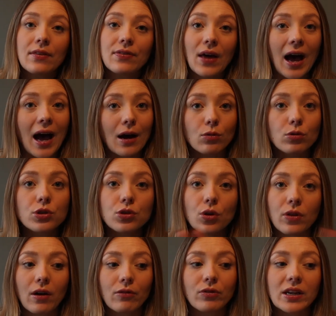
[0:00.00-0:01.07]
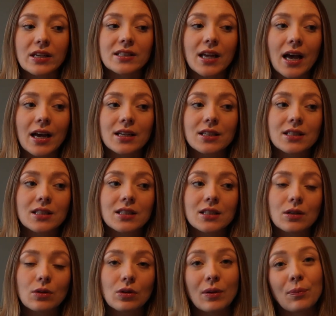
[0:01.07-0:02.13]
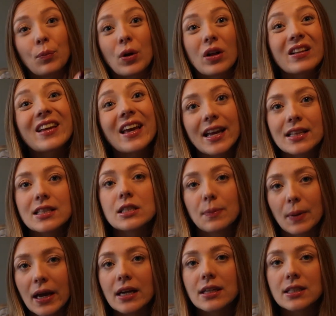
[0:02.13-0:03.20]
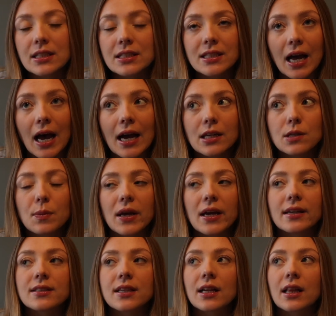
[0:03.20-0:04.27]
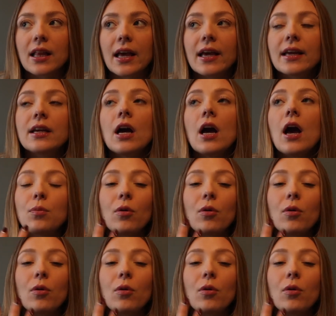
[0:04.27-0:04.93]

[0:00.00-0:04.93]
the house, so that recess will gain space inside basically.